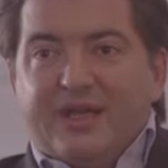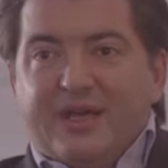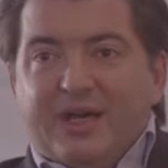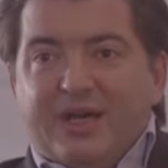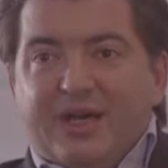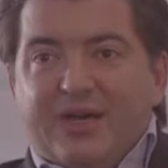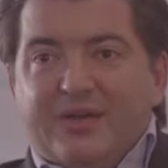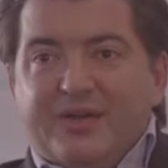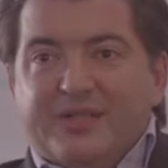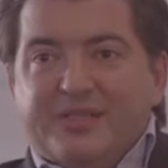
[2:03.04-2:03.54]

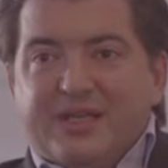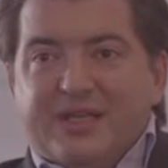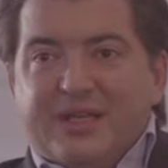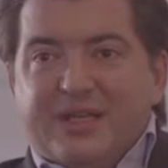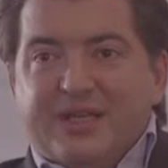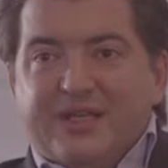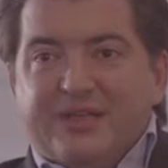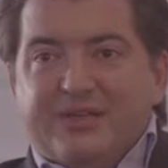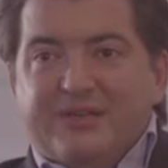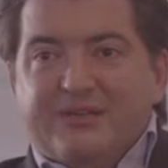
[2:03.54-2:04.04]
car, as
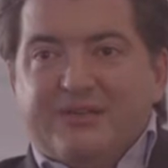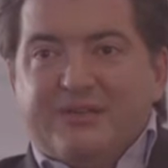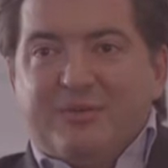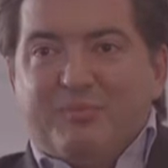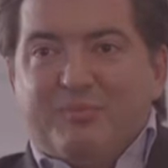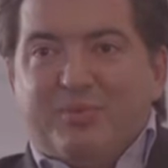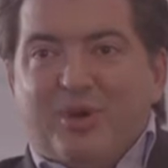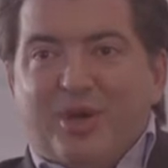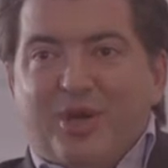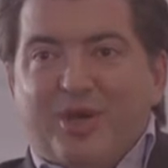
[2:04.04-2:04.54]
I
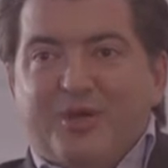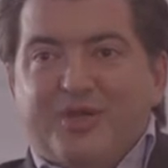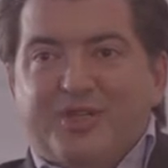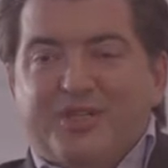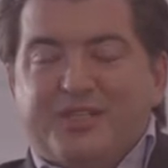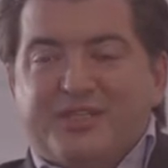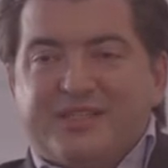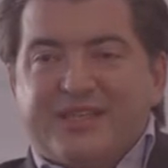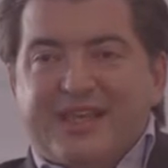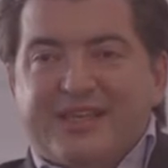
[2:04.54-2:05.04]

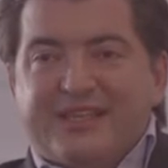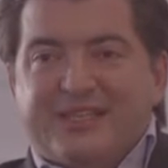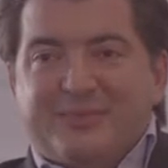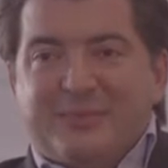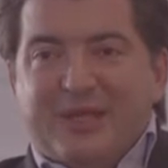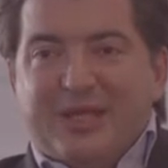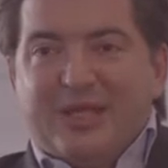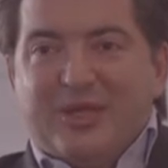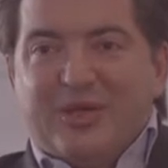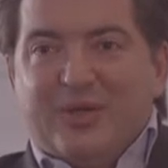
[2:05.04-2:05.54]
approach
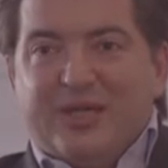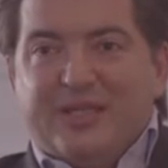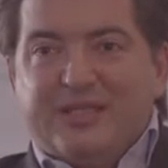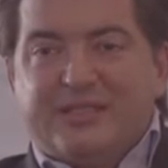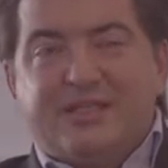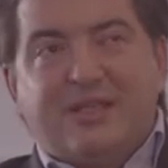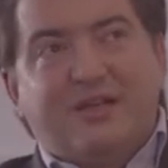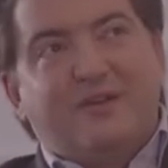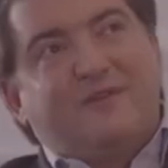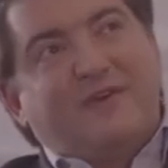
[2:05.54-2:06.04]
Saint-Emilion
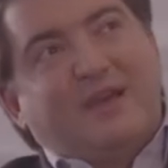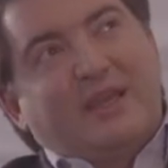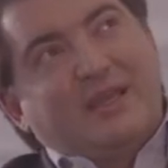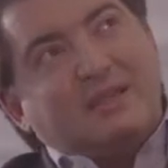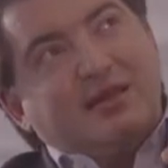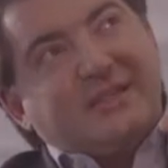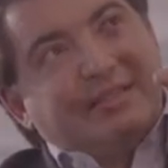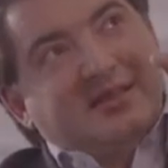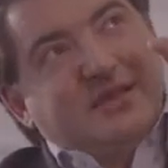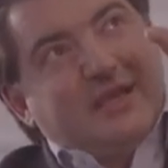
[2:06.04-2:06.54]
itself, I
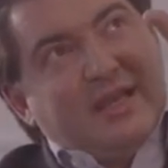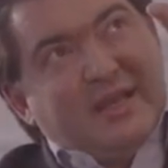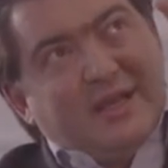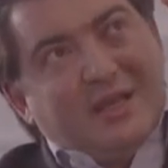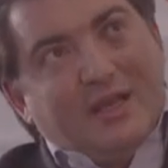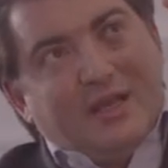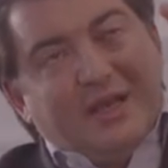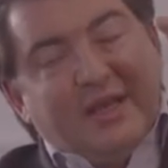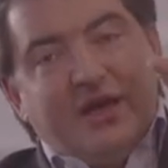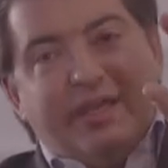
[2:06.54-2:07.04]
can see
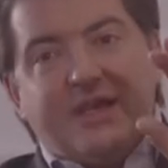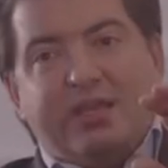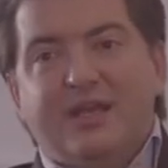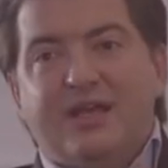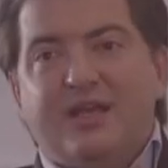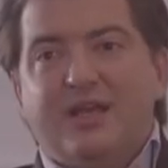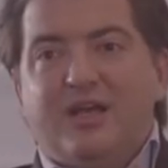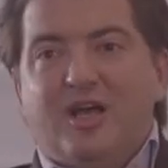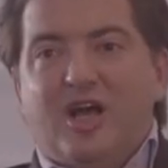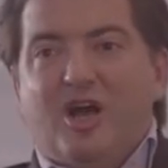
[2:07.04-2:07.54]
it high
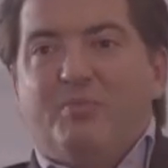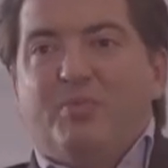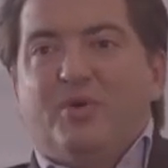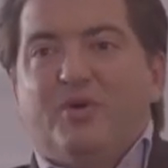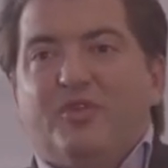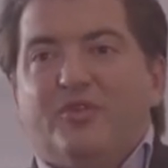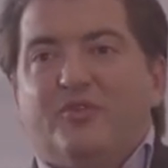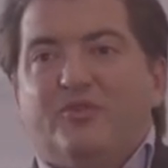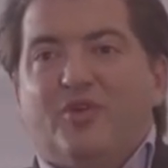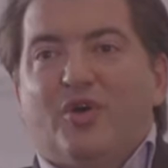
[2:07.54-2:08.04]
up
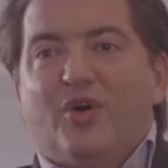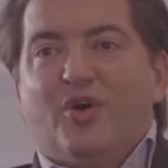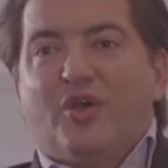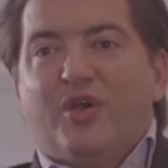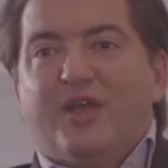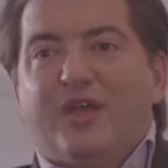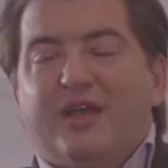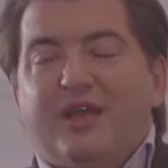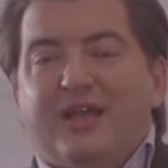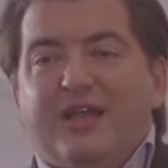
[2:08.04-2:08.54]
on the
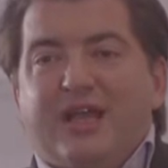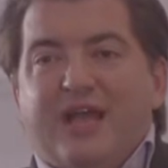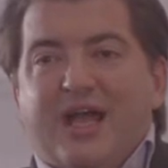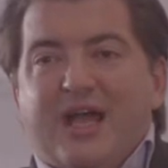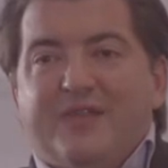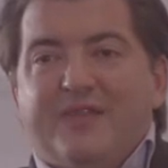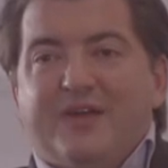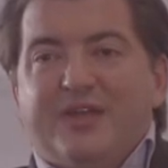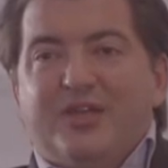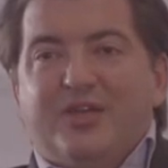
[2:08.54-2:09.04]
rock,
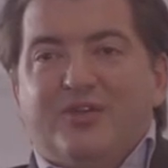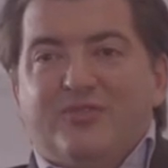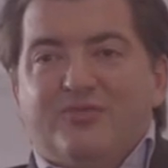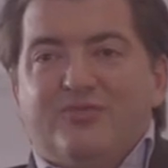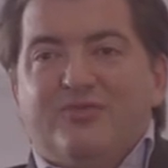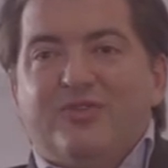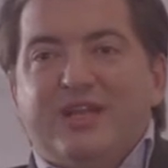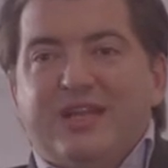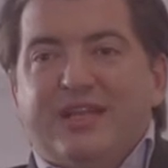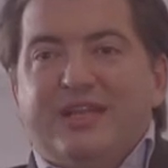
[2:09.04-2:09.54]
and then you
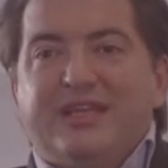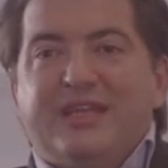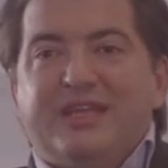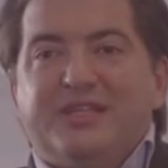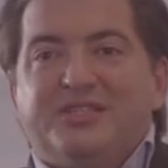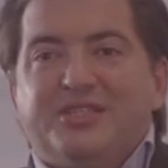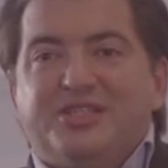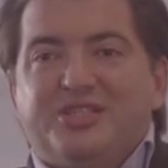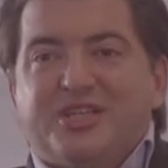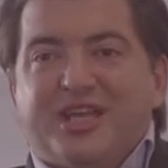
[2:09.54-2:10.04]
really
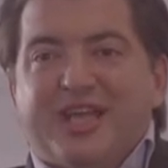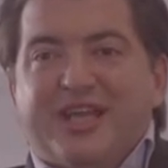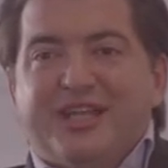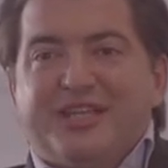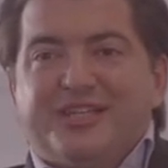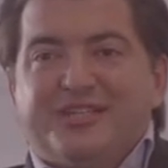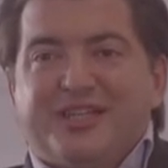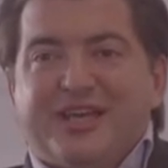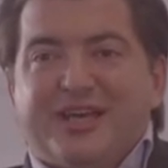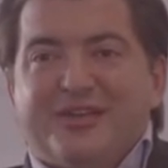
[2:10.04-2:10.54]
need to
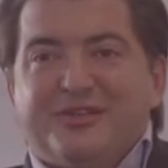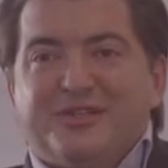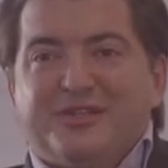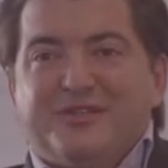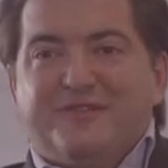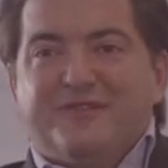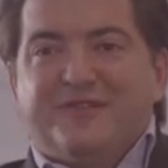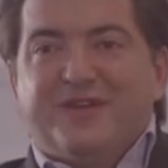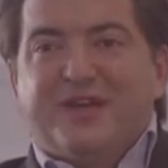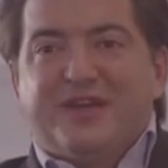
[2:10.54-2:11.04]
change down
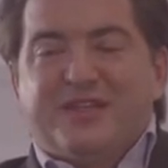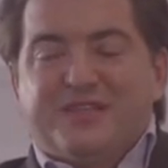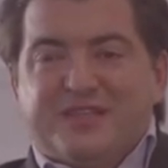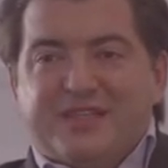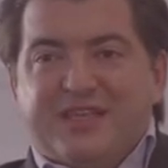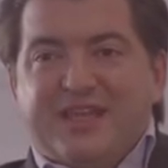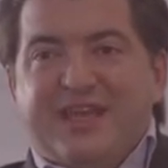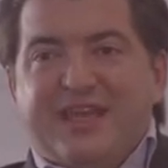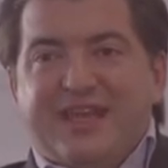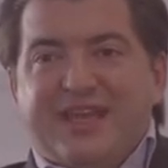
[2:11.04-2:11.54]
into
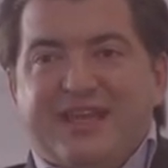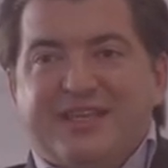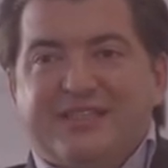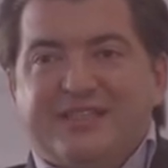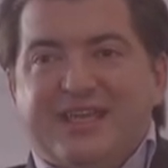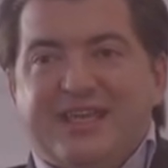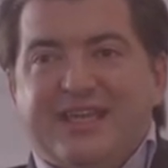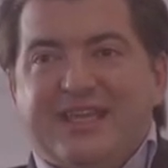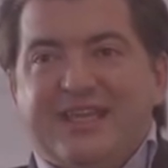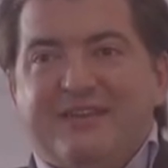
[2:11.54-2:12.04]
first gear and
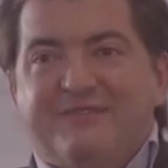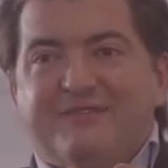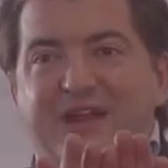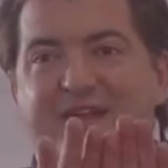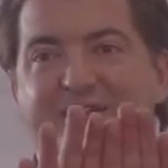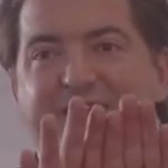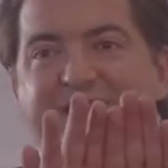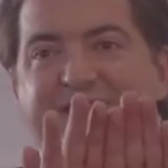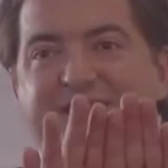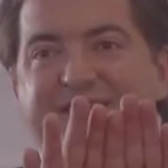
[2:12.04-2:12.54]
take it
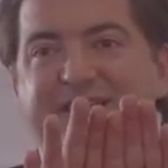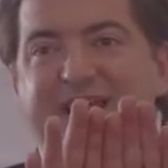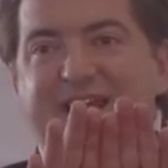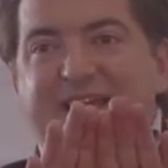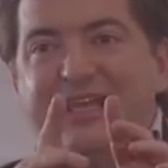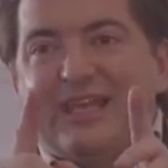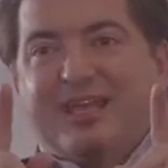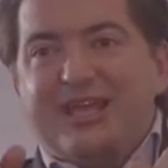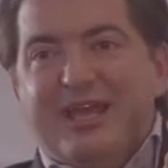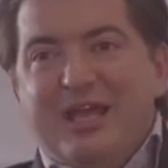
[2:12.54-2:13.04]
very
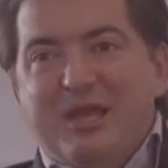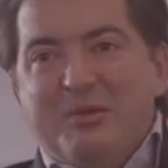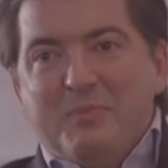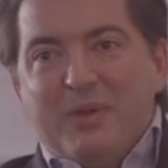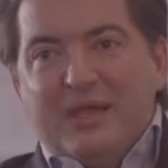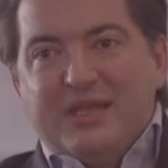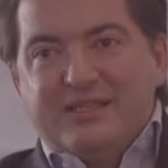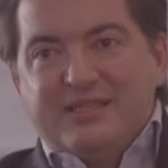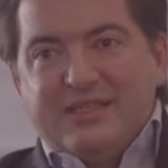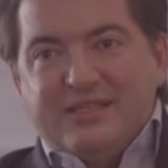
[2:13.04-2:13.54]
steady,
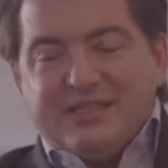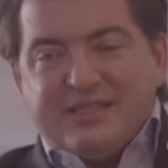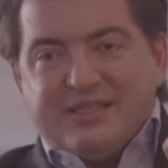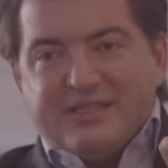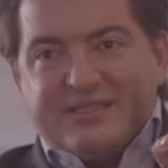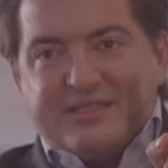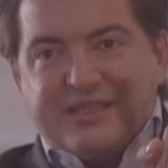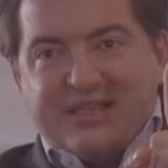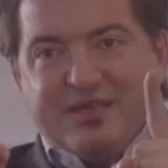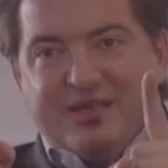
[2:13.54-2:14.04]
because it's a
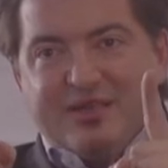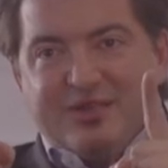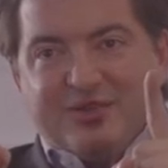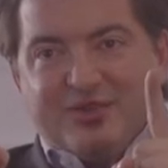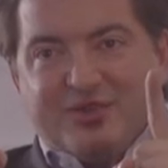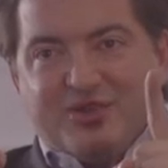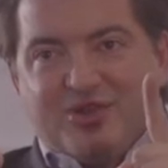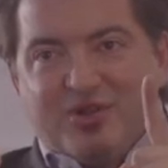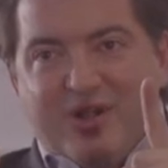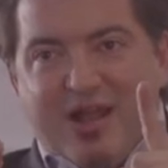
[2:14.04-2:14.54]

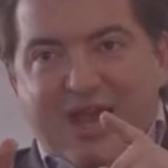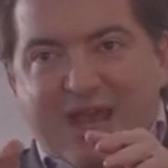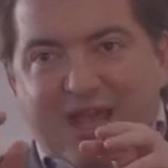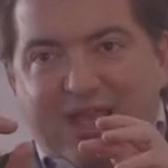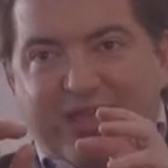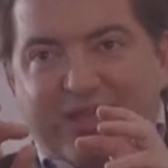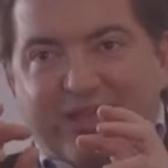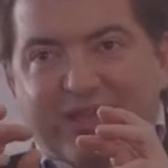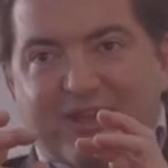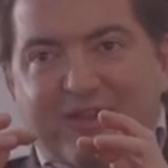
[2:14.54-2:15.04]
single
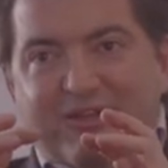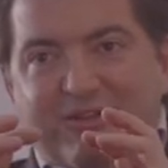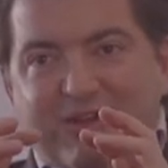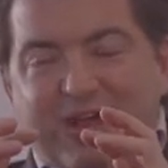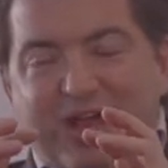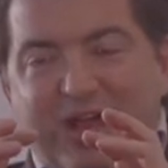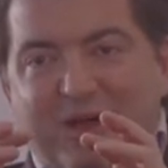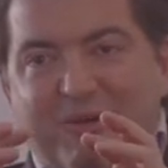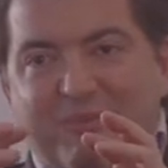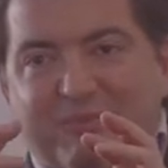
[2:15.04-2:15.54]
track
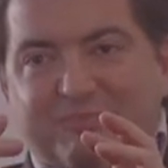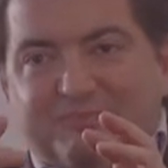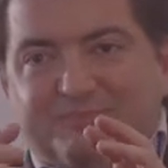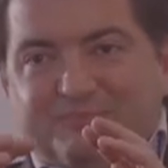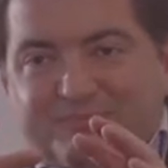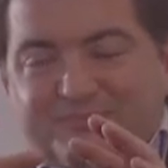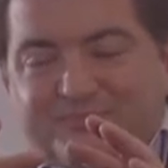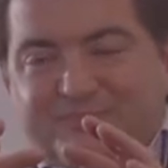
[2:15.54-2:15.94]
um,